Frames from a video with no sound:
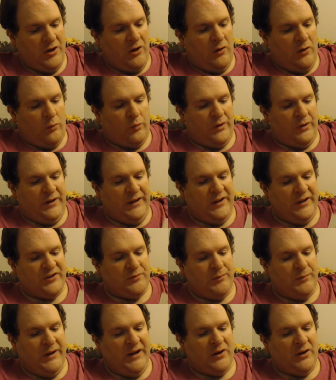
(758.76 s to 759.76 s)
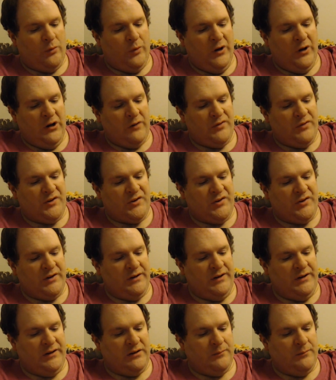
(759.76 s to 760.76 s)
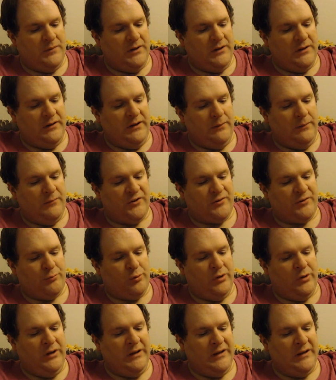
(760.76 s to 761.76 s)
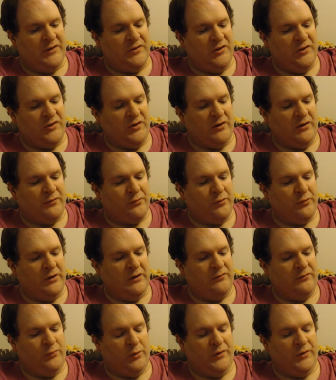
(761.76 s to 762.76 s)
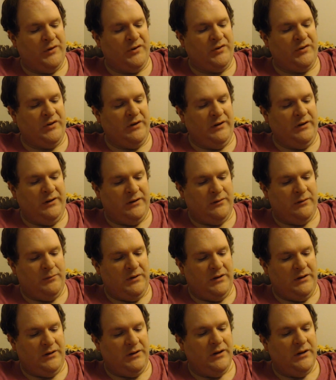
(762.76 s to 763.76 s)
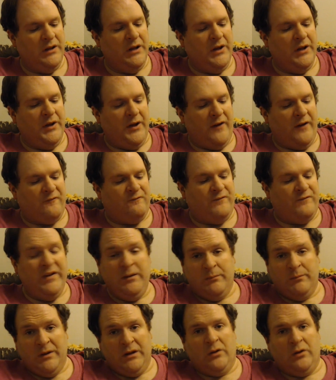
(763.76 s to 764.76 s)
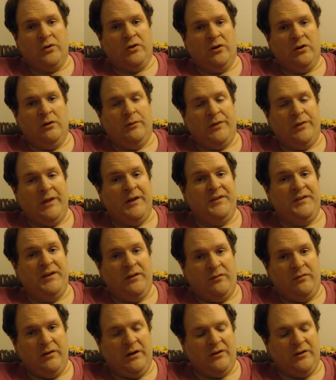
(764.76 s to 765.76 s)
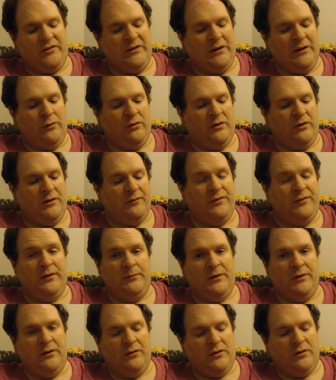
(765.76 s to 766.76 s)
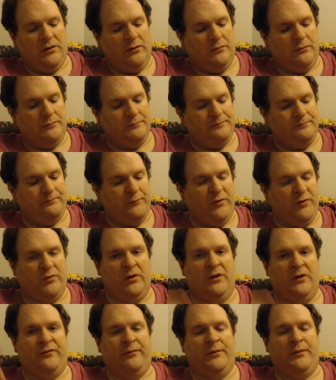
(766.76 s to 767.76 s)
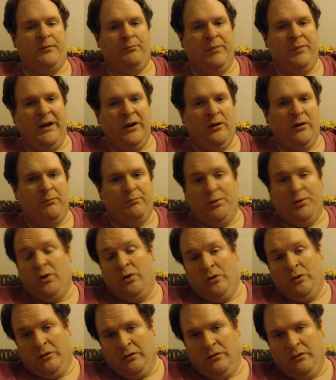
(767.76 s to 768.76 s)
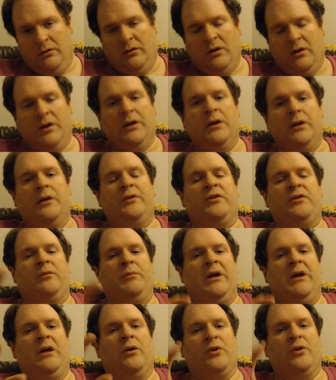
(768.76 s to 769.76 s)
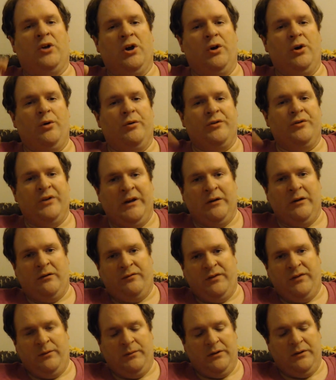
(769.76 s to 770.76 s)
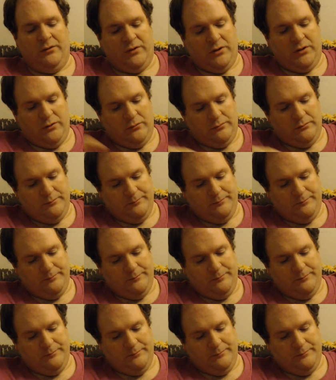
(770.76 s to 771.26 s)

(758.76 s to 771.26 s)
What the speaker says: When he is made aware of the sin he committed, he must bring as his offering for the sin he committed a female goat without defects. So now we're on a female goat. We've gone from a male bull to a male goat to now a female goat.